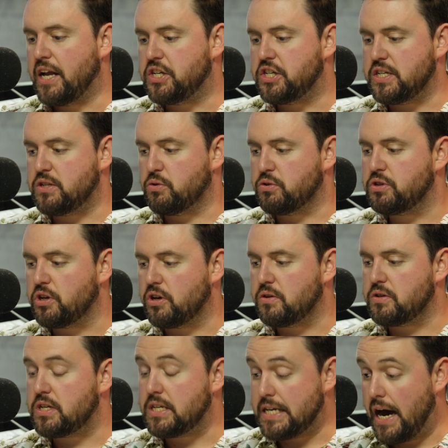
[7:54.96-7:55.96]
she's
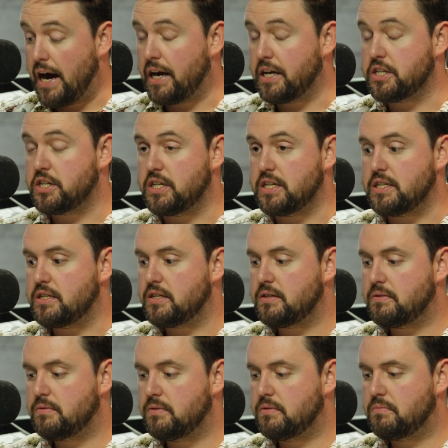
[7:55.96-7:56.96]
young, and she's